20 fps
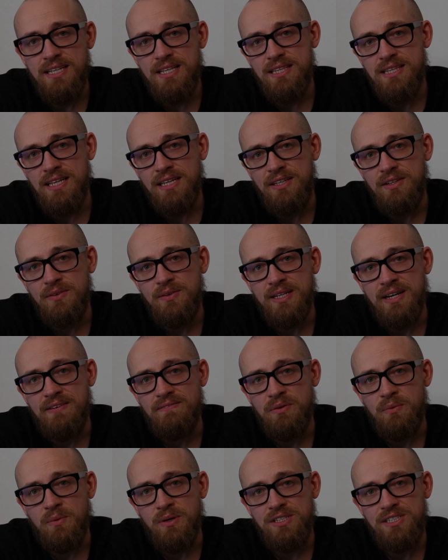Thank you again
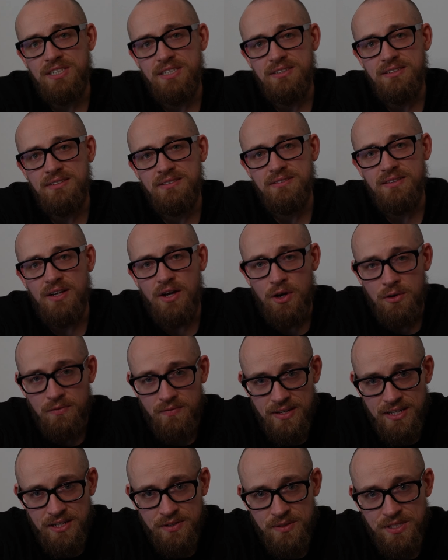for watching.
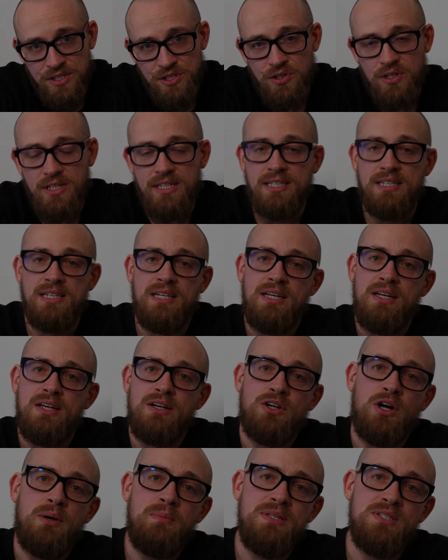Hopefully you enjoyed.
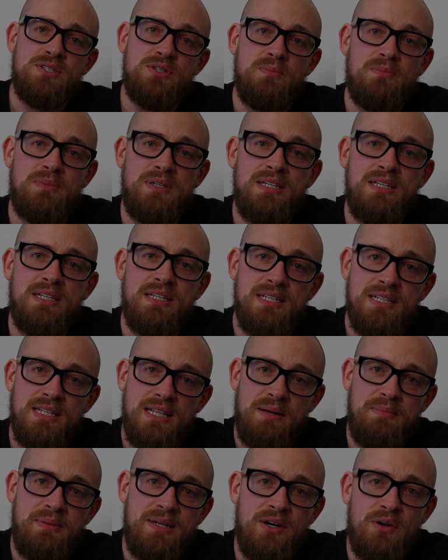Comment something.
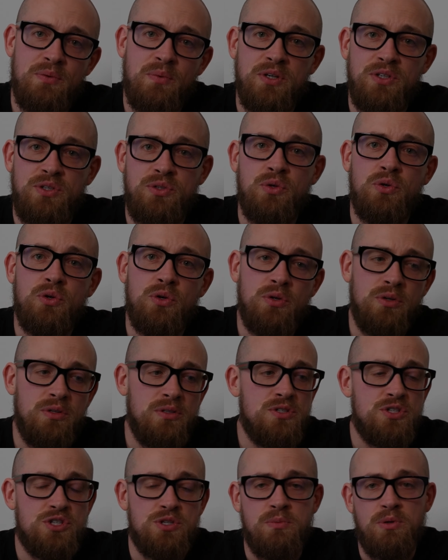Let me know what your
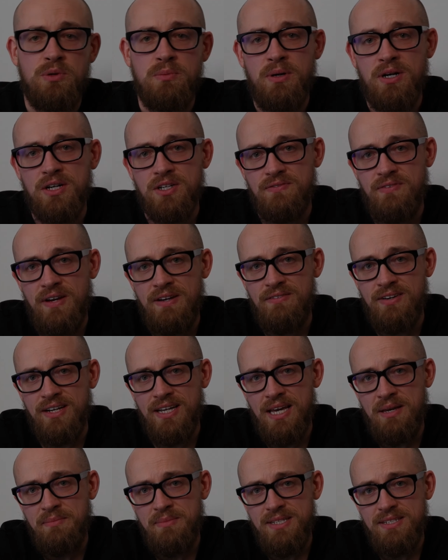small box favourite
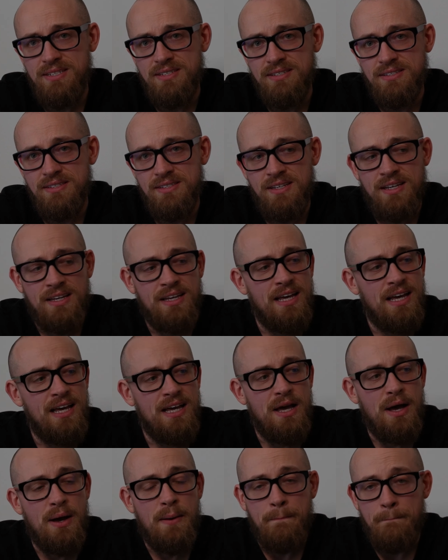game is.
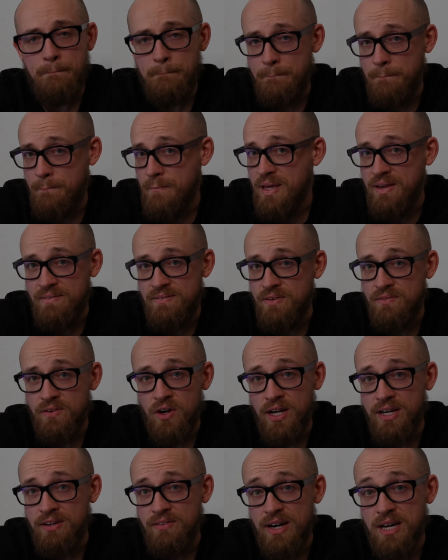If you've
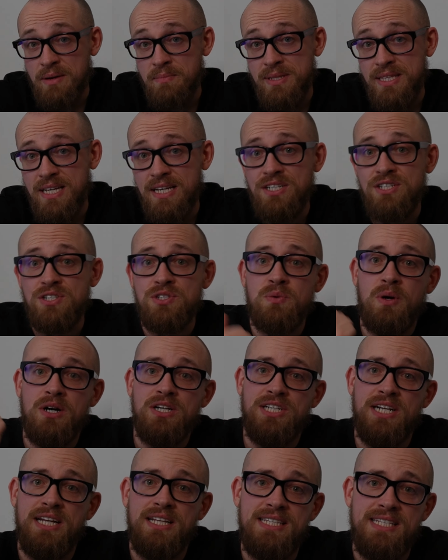got any recommendations what I
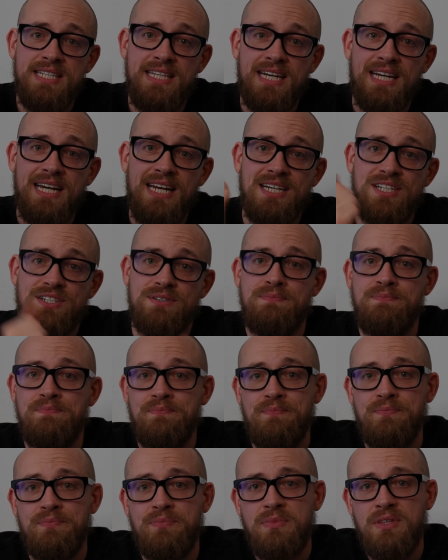should add to the collection.
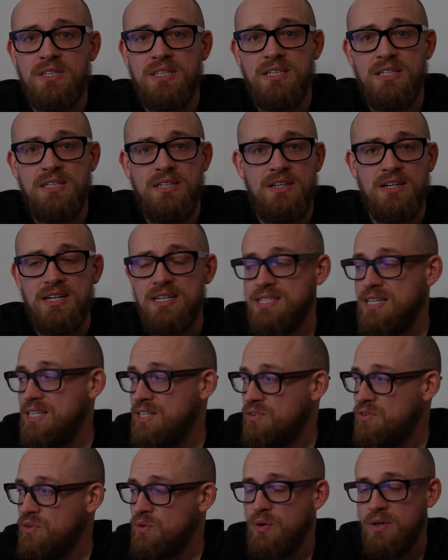Like I said,
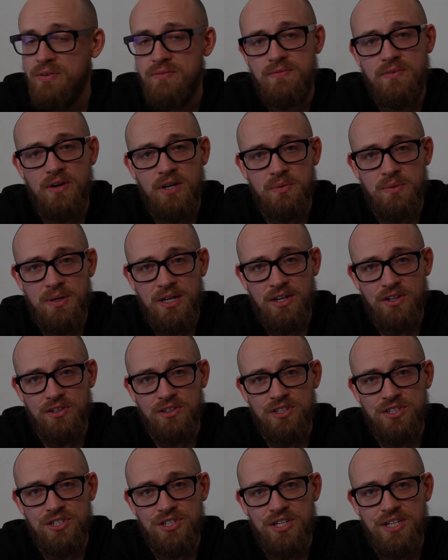you're all following along
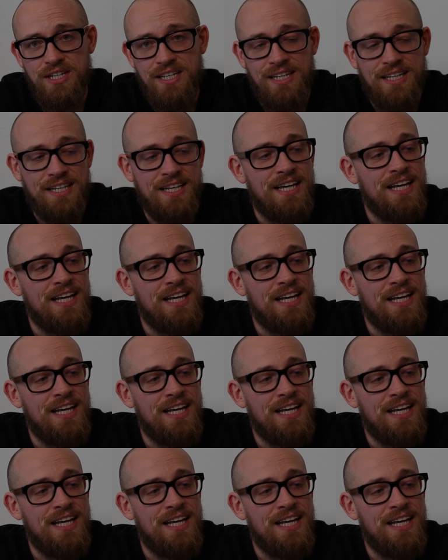the journey